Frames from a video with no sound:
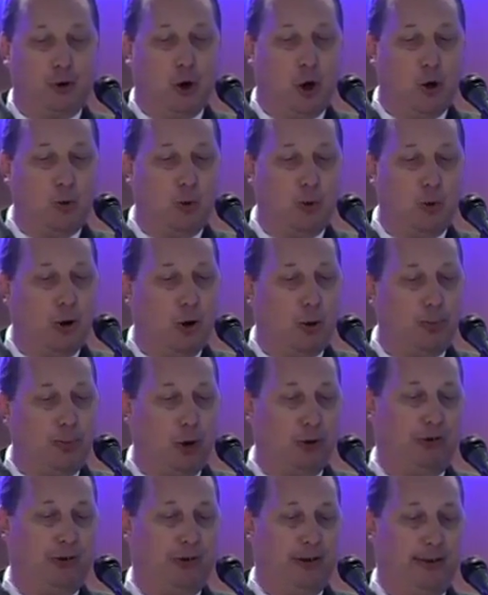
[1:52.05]
no one
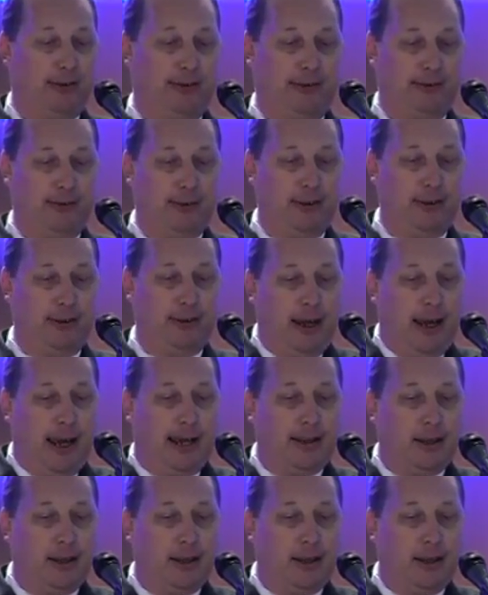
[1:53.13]
opposes,